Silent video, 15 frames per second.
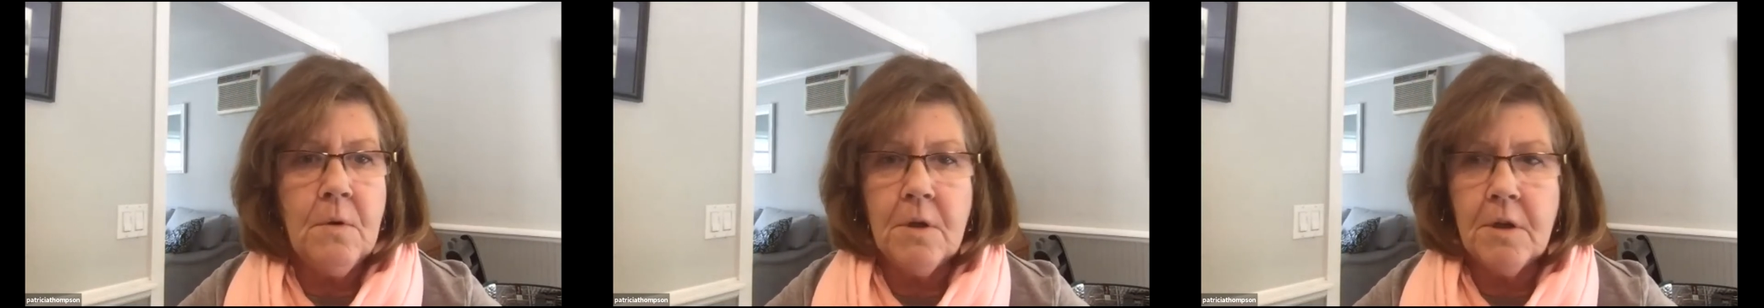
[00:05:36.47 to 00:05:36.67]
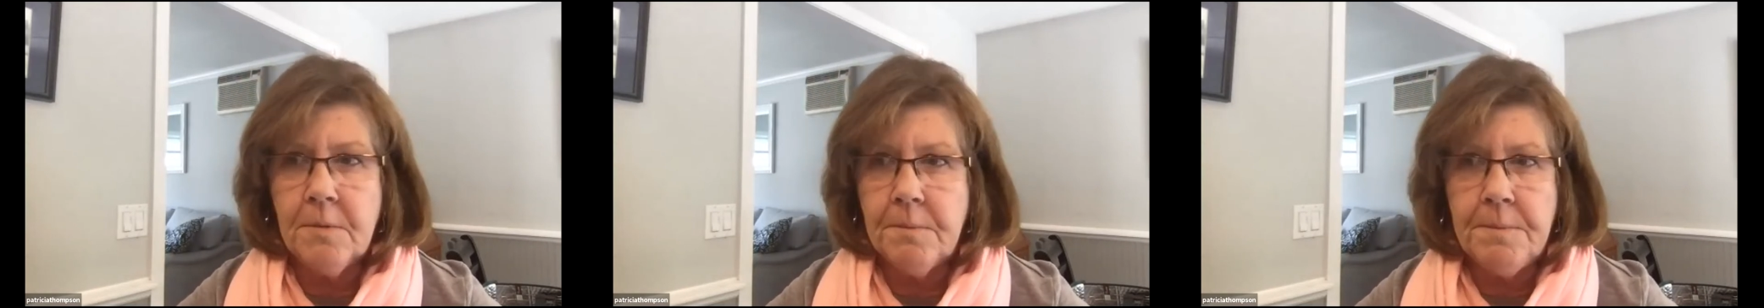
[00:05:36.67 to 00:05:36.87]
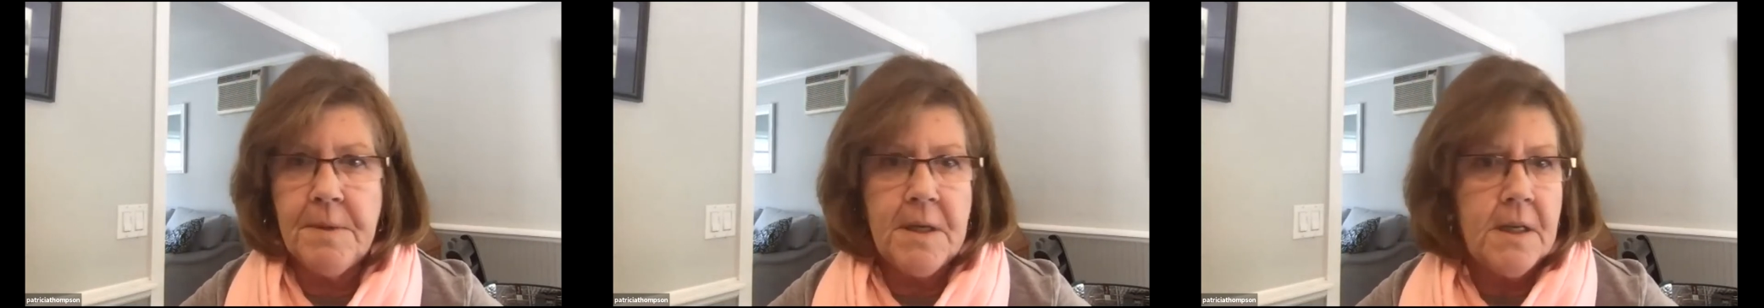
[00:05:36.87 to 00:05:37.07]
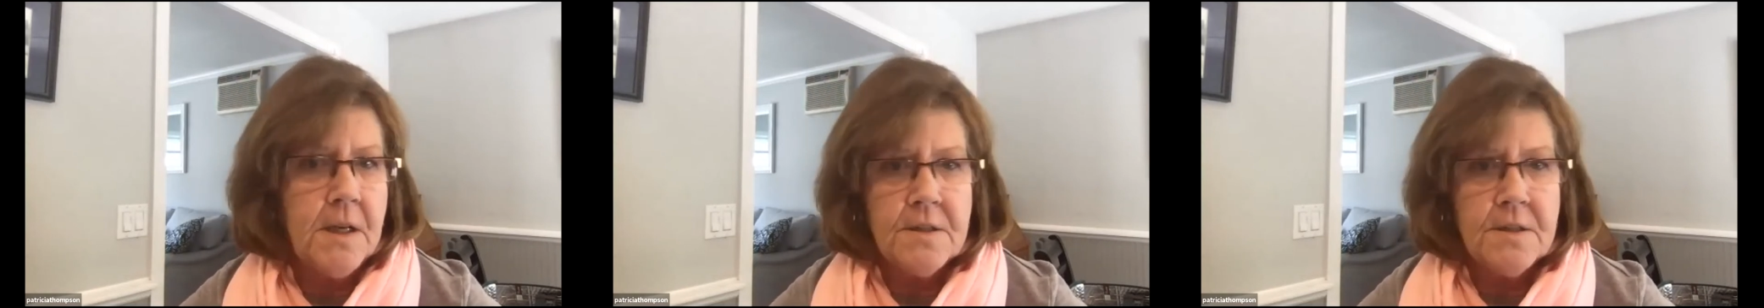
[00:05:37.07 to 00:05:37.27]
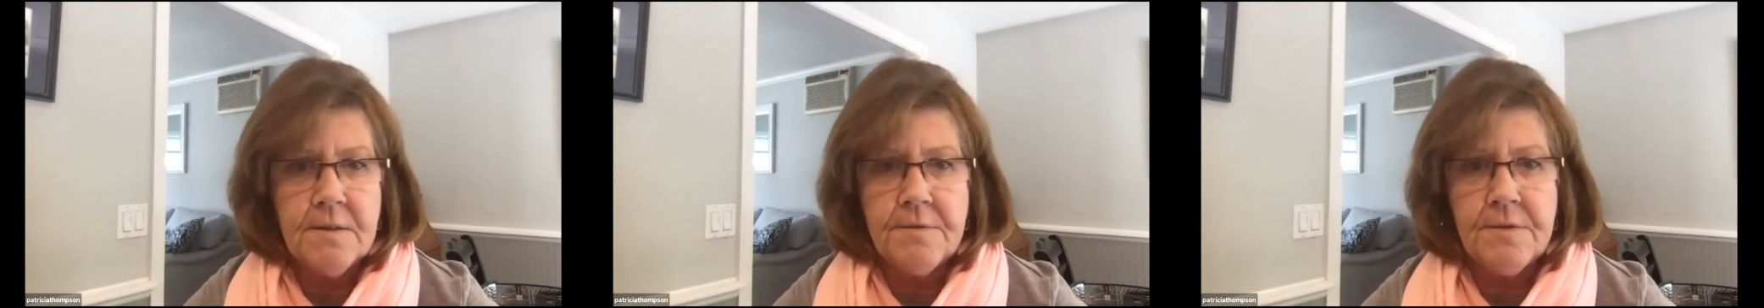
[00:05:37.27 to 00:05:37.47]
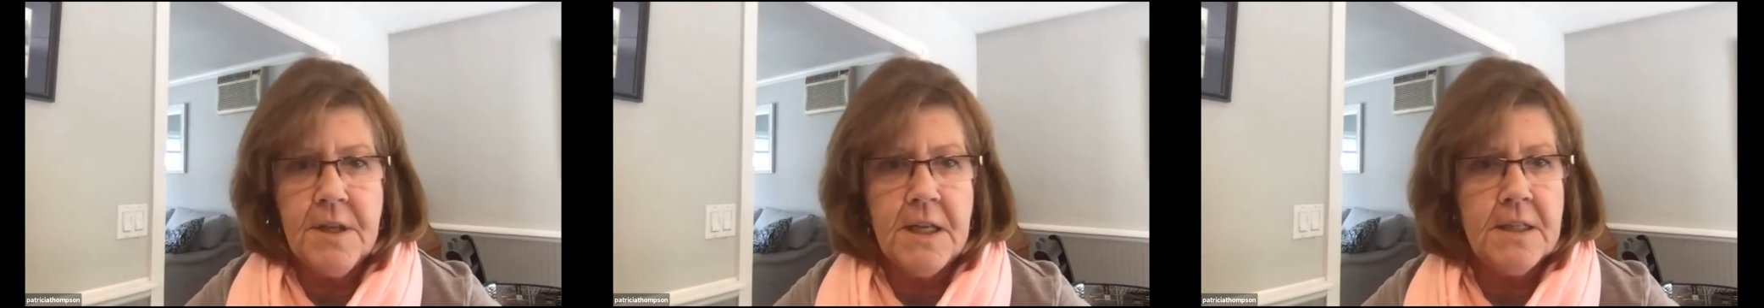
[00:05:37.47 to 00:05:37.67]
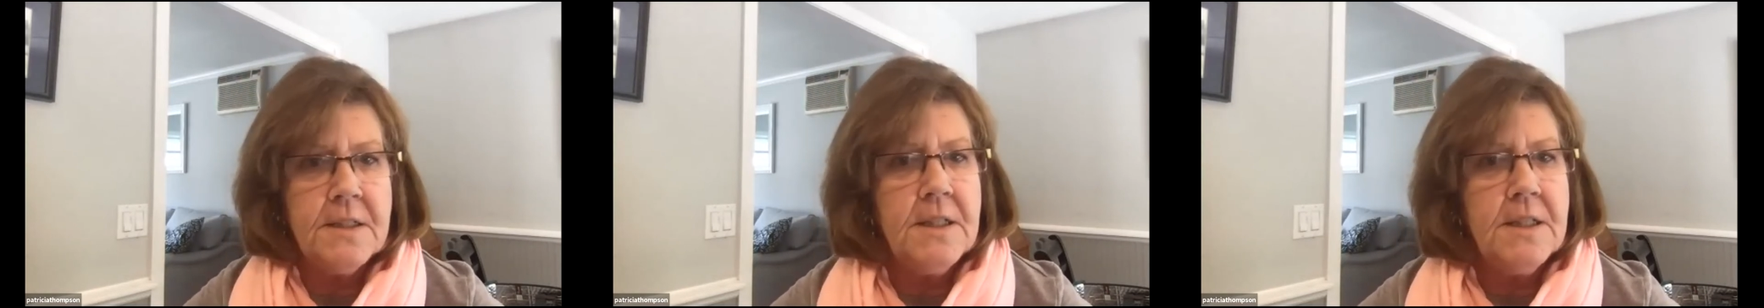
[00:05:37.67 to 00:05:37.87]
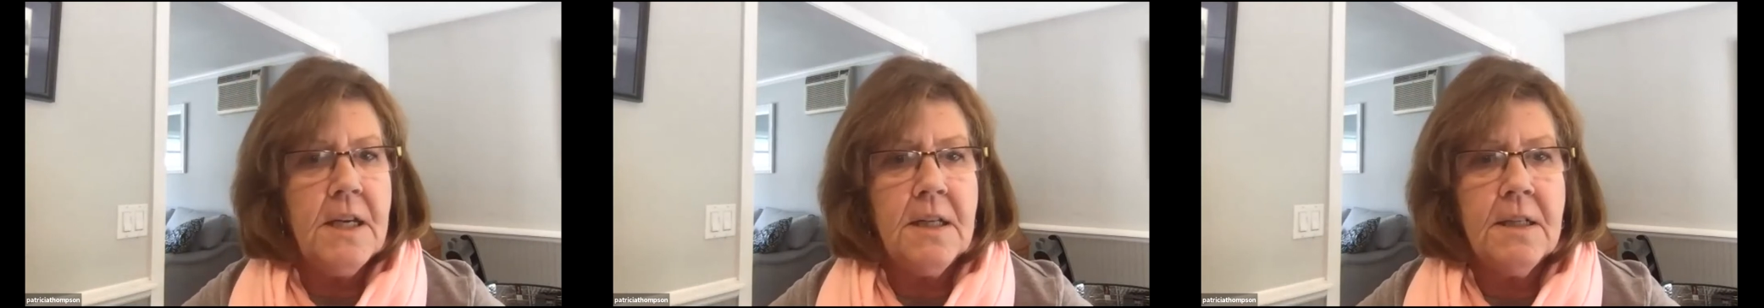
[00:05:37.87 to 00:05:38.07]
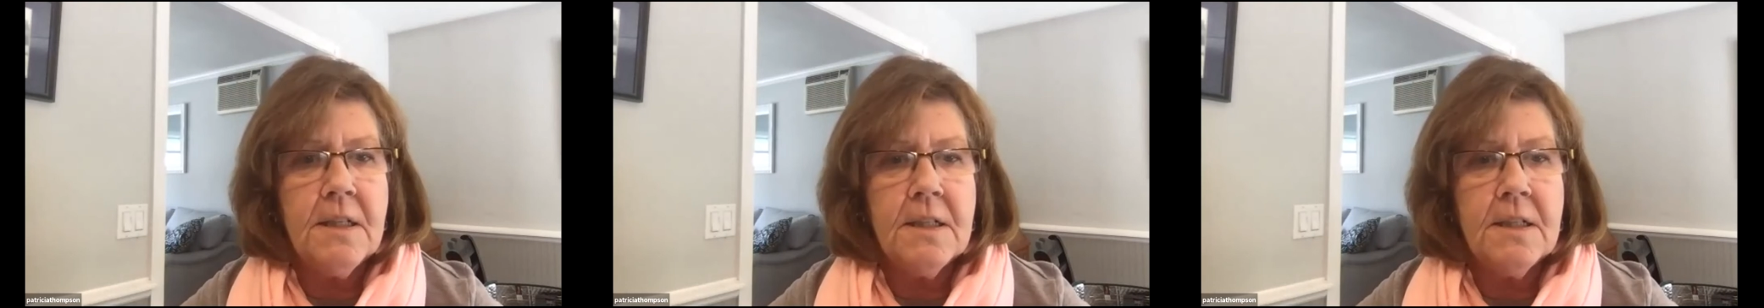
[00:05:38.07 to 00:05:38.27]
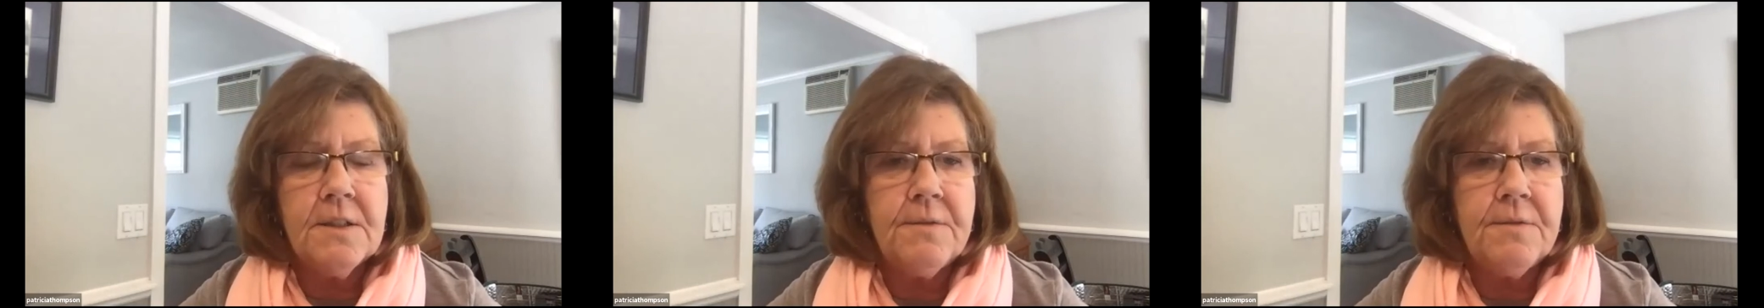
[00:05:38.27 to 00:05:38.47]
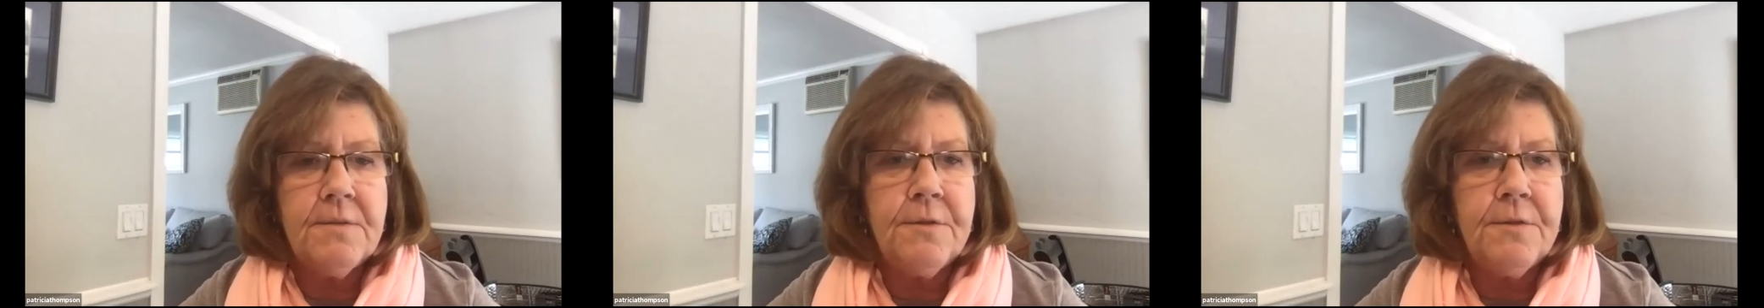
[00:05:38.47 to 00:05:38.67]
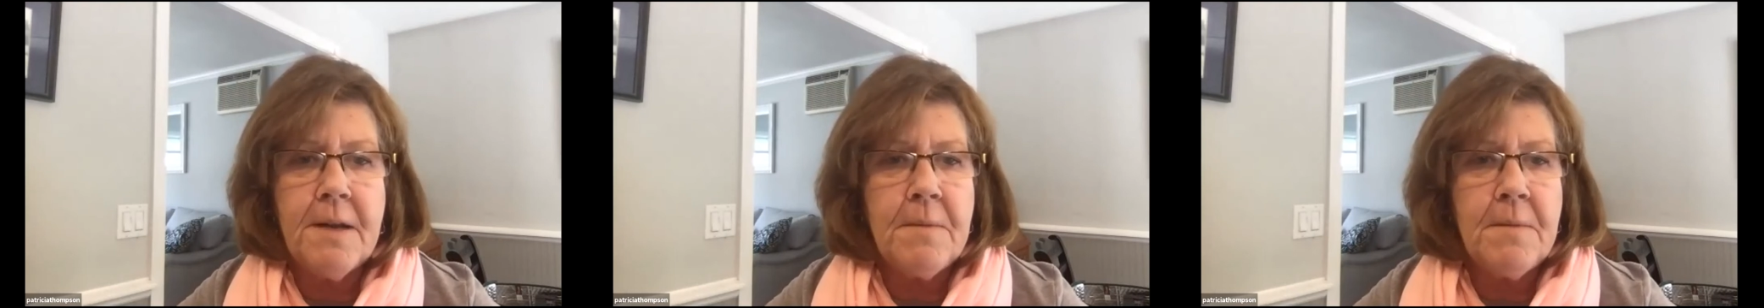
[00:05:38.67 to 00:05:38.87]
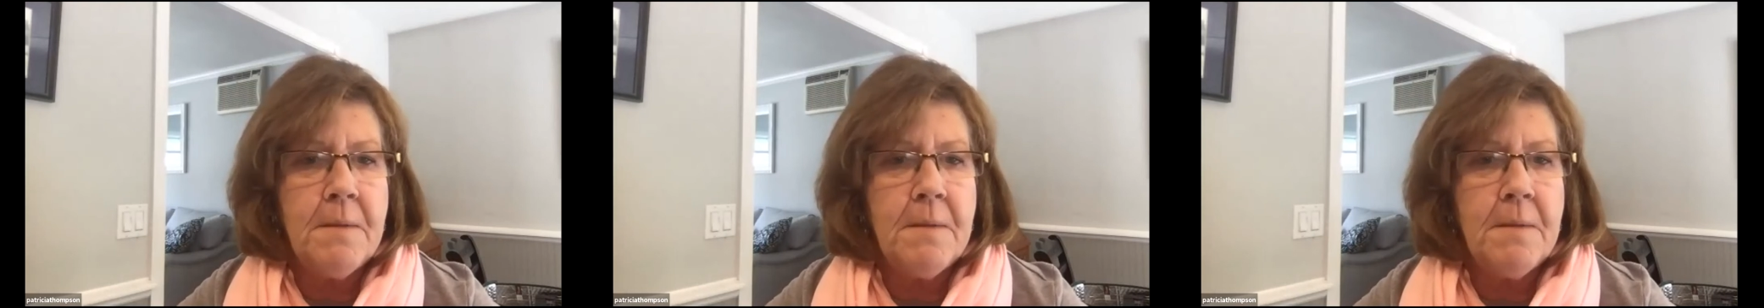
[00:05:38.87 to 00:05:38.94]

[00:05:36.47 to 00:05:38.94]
or because of the antiqueness of the frame,